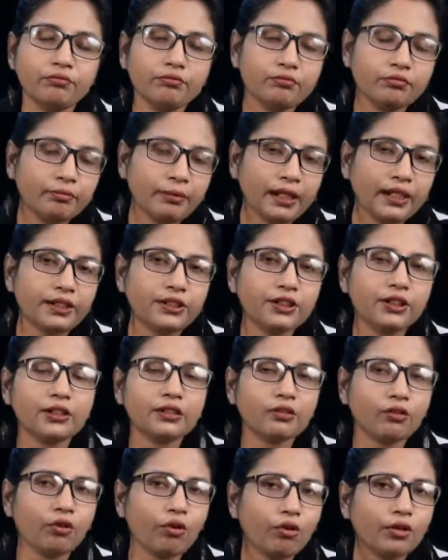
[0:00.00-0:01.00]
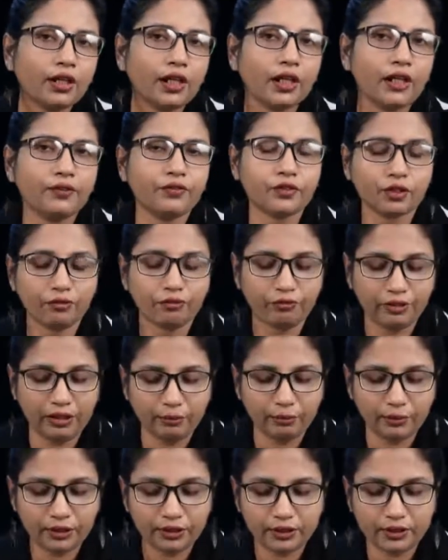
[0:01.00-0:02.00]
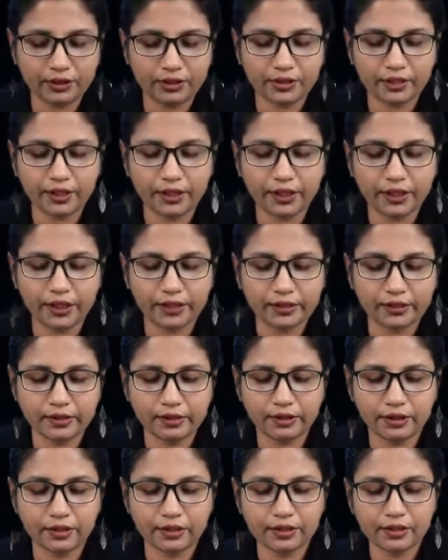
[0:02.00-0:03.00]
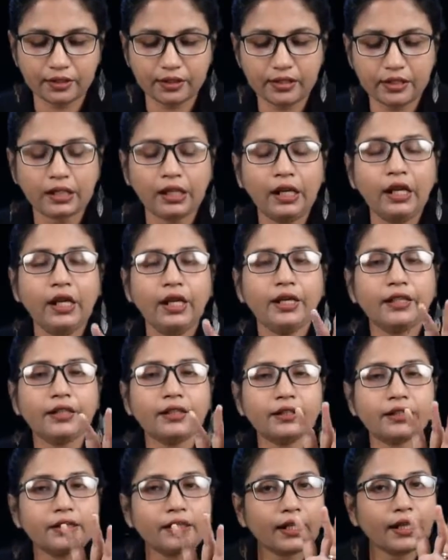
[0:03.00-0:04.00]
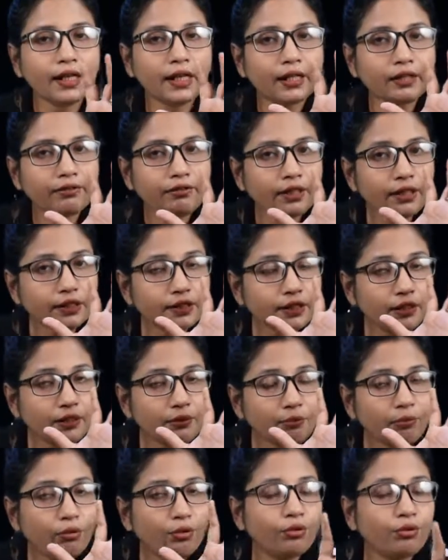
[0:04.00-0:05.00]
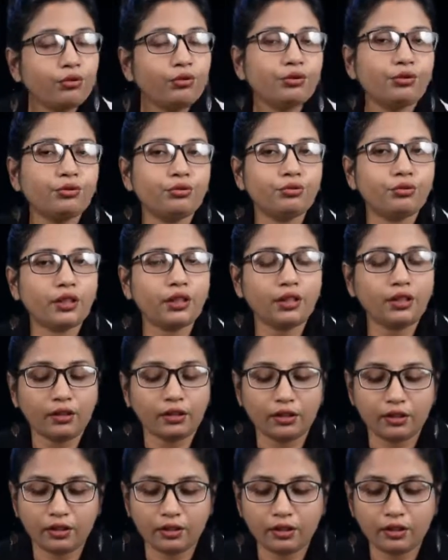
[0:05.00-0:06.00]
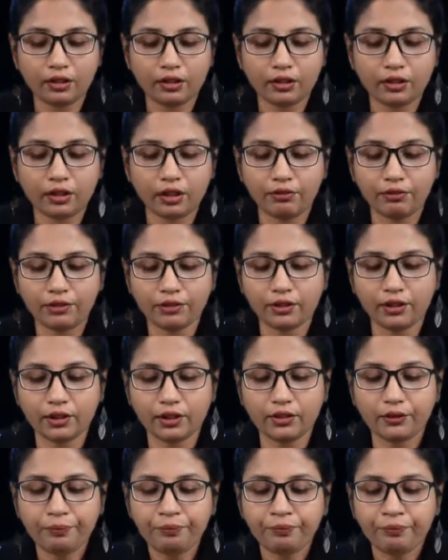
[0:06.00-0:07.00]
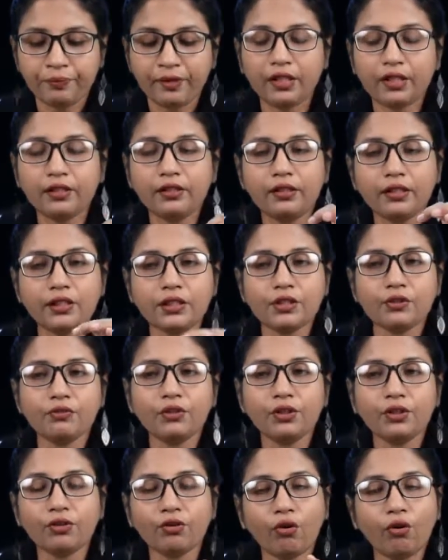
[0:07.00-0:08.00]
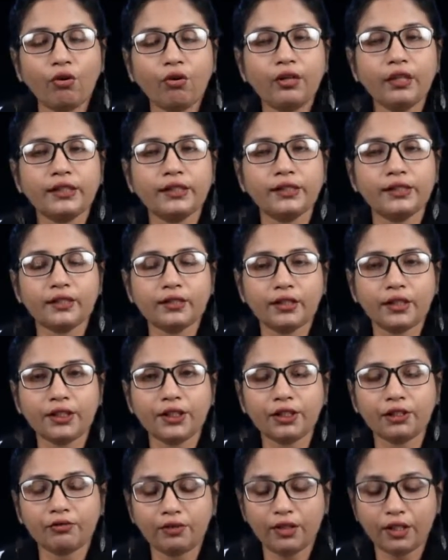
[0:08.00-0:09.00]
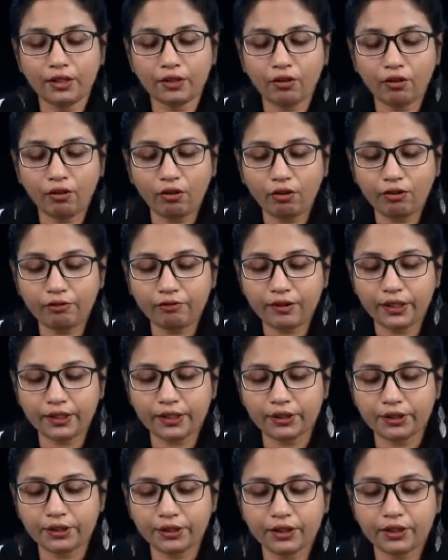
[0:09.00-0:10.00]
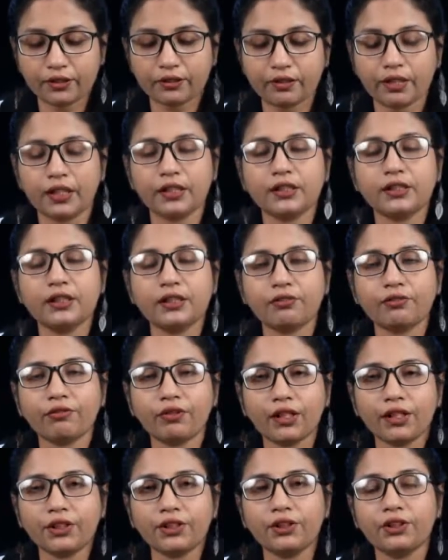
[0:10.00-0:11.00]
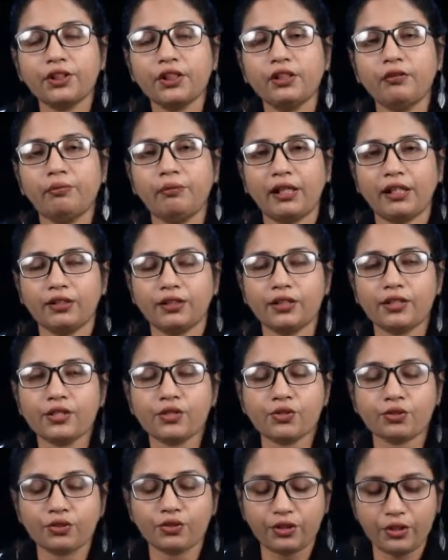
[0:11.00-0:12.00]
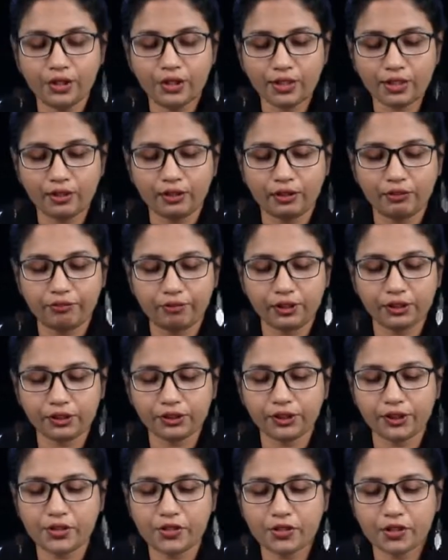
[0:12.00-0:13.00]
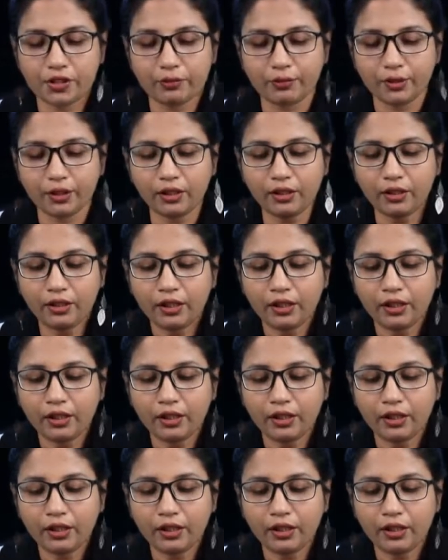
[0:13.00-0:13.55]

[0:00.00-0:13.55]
manages all types of emergency exigencies. It is an advisory board to the governor. It deals with all legislative and all financial crisis, financial matters. So these are the functions of the